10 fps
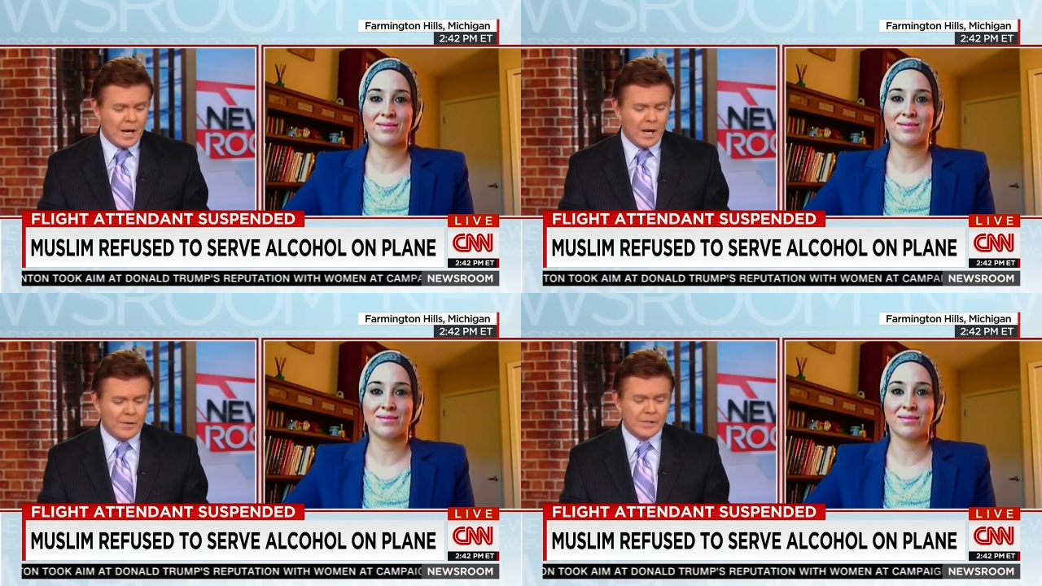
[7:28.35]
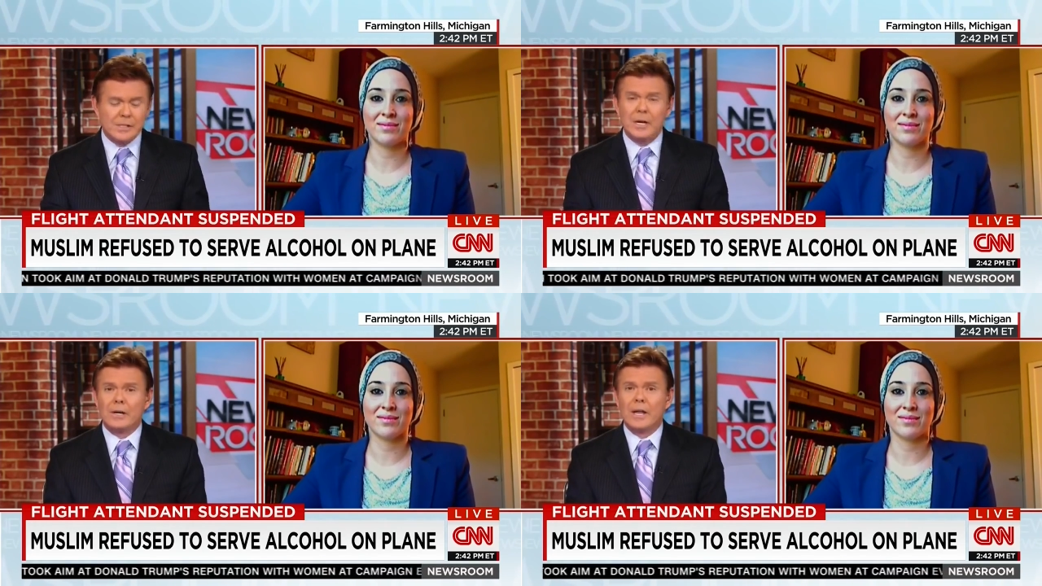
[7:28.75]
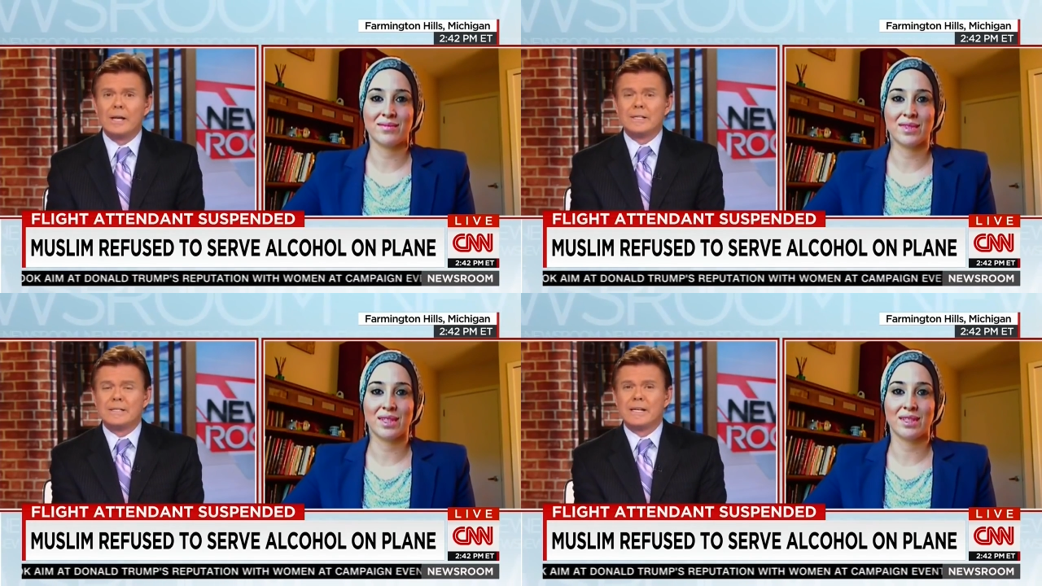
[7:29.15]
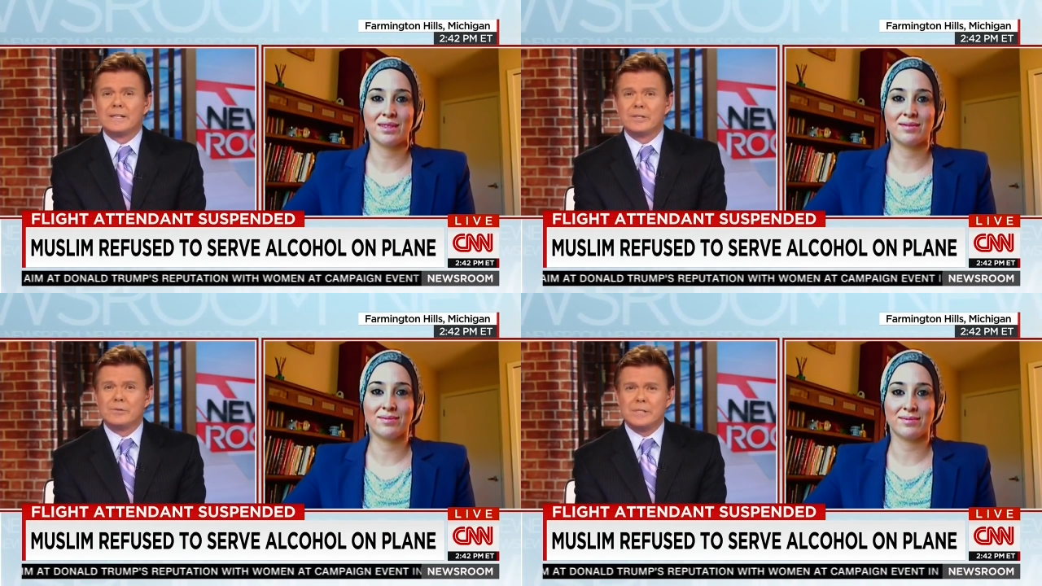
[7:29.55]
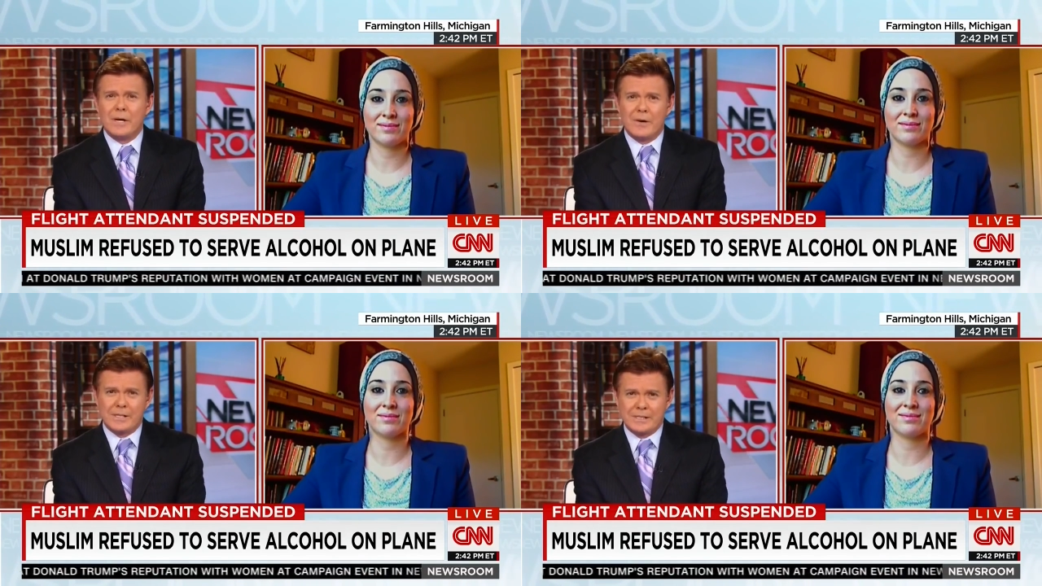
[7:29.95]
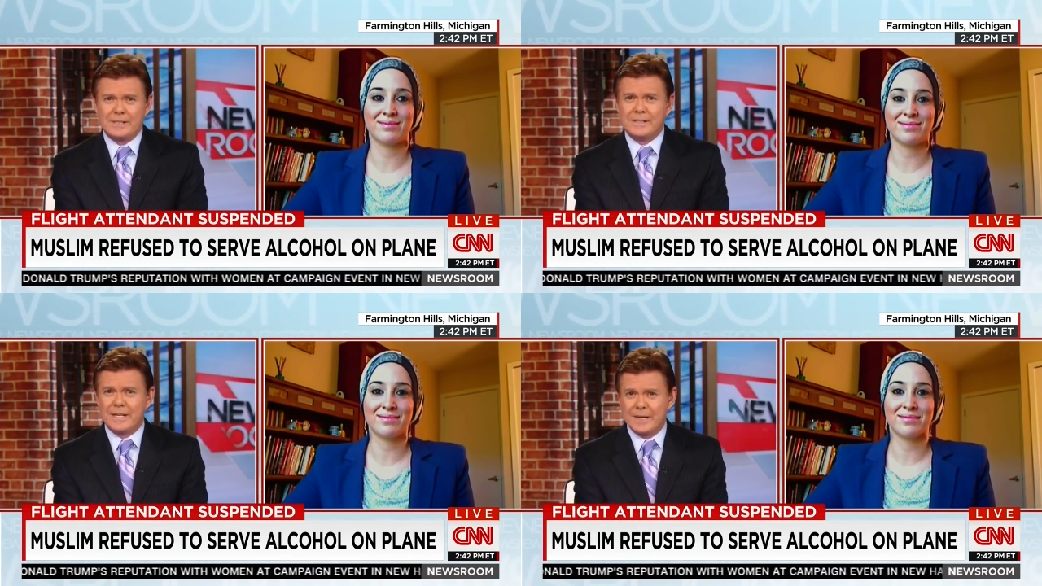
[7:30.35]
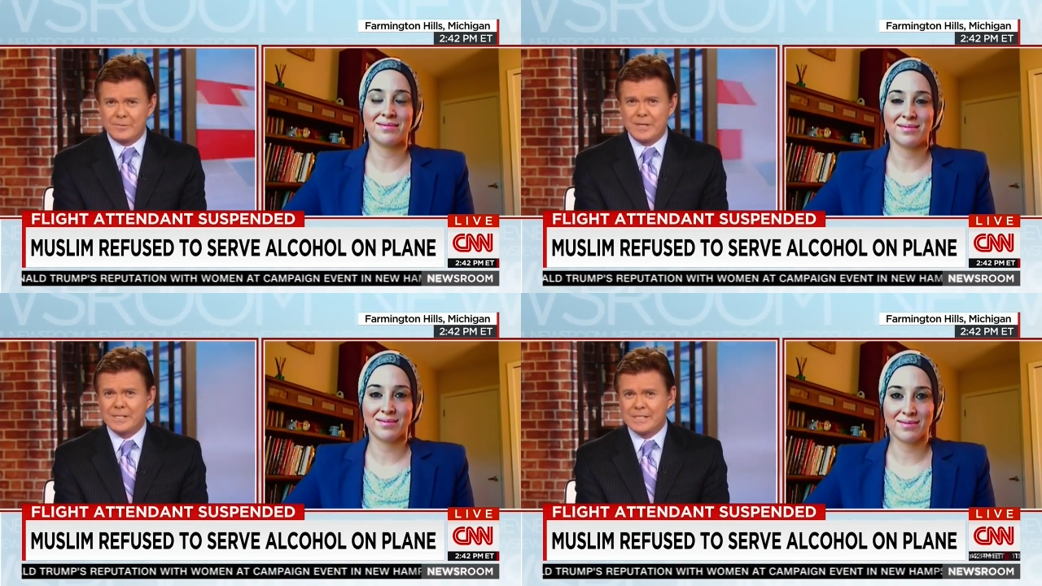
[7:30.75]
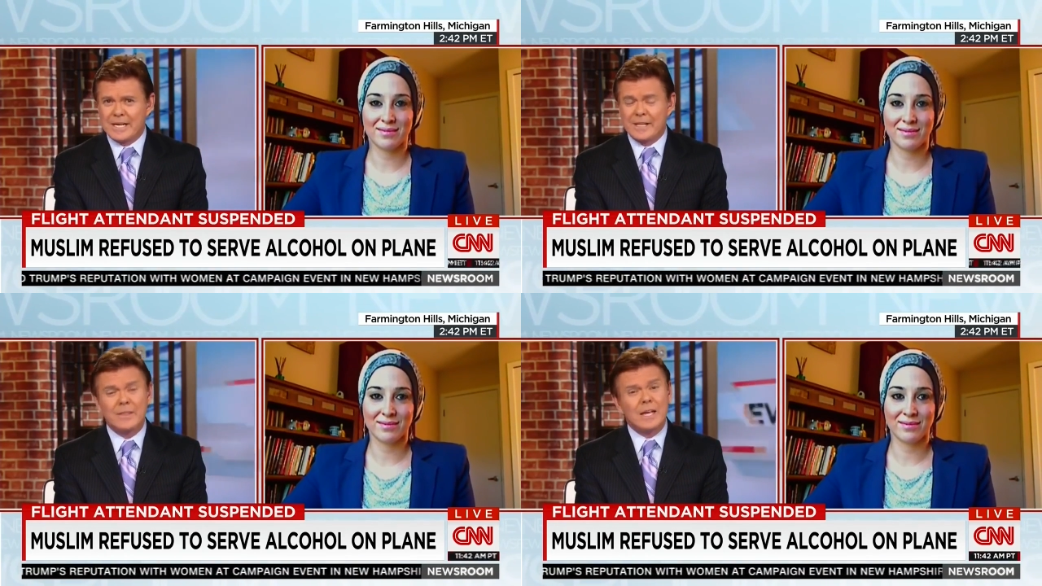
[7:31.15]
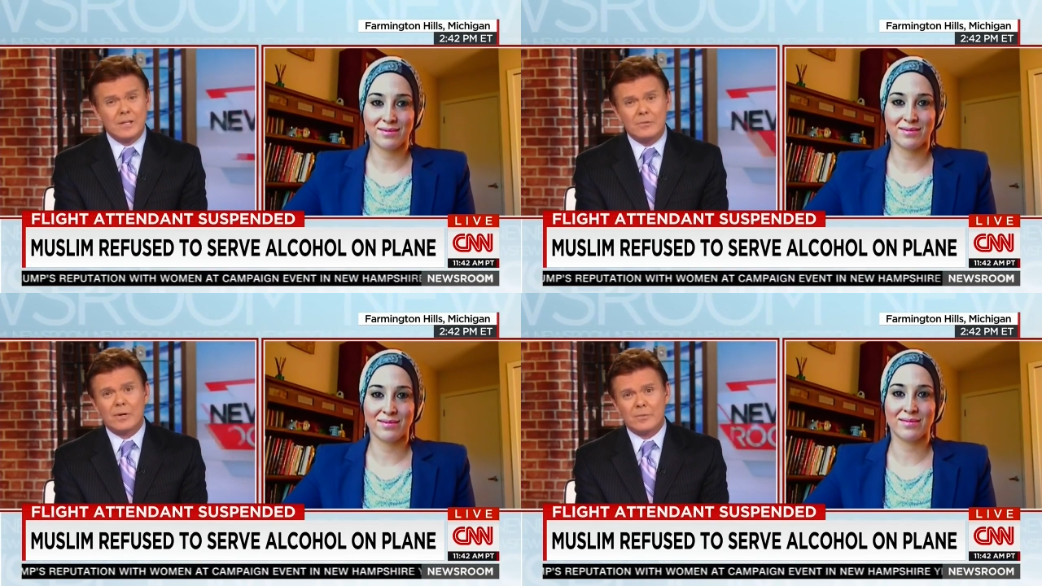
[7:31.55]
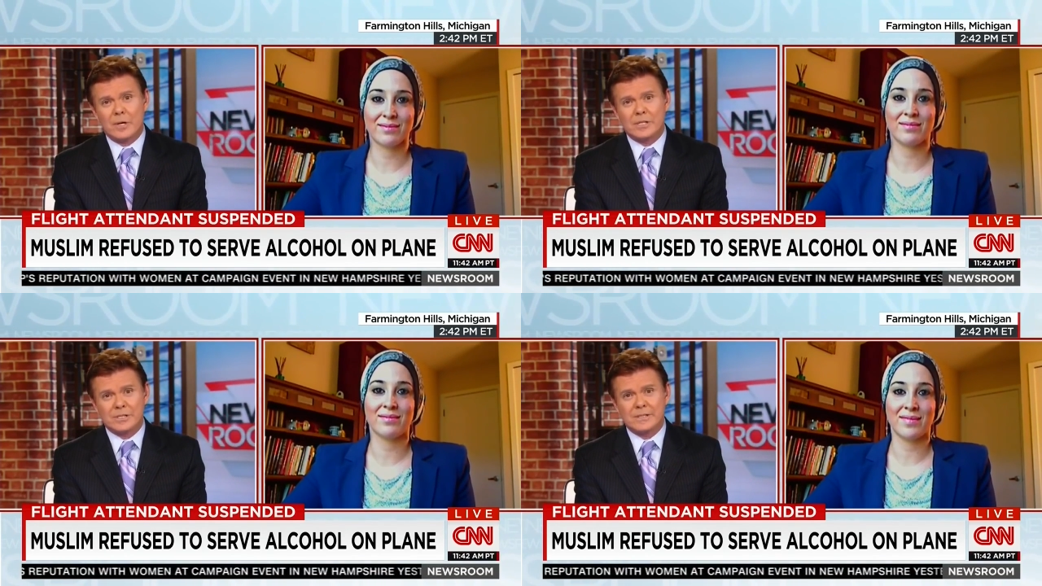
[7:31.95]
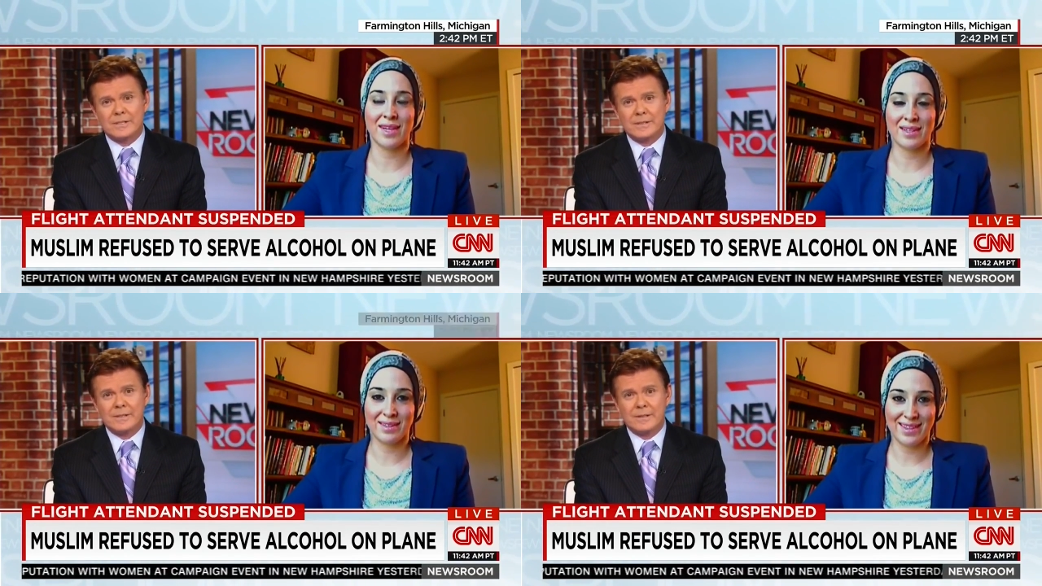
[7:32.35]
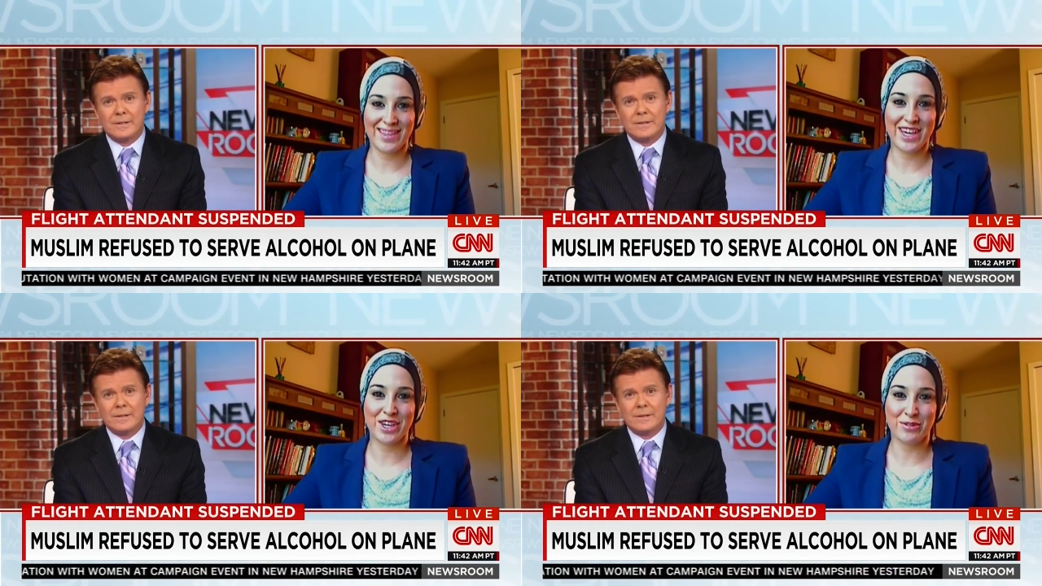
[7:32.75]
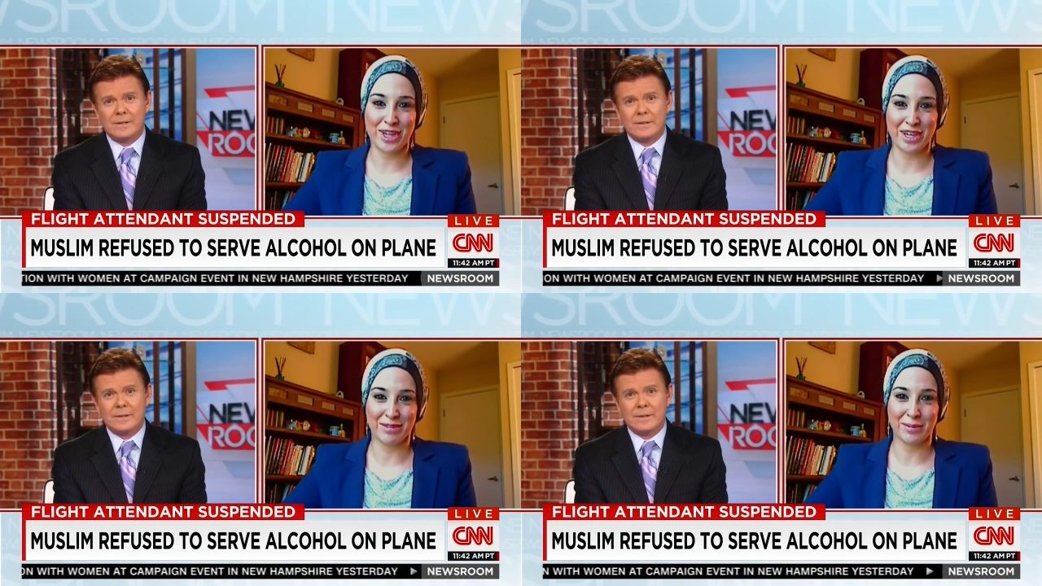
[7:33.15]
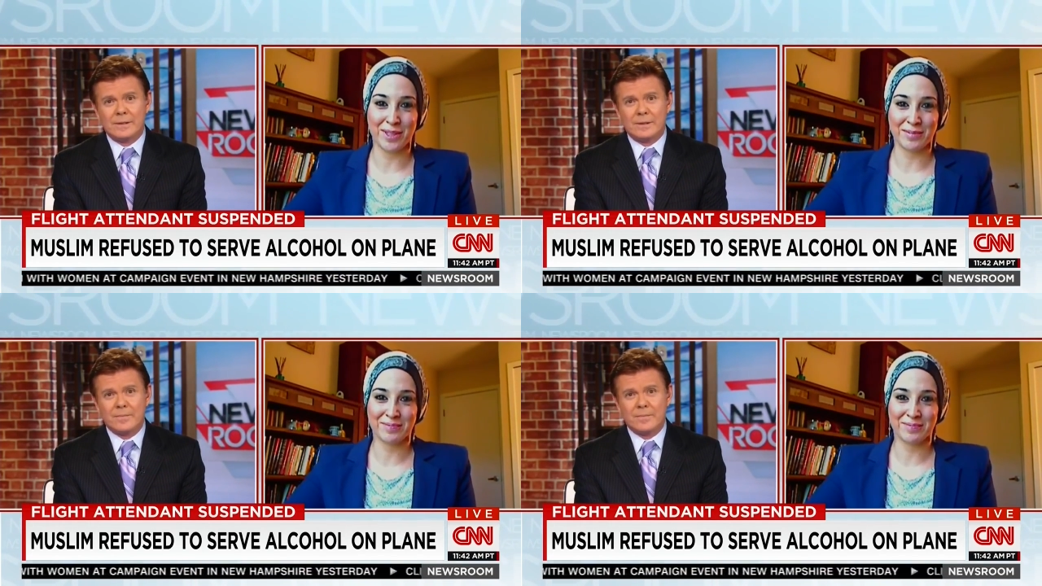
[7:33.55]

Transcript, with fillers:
Speaker 1: uh, this airline attendant who is now asking to get reinstated. Thank you very much.
Speaker 2: Thank you for having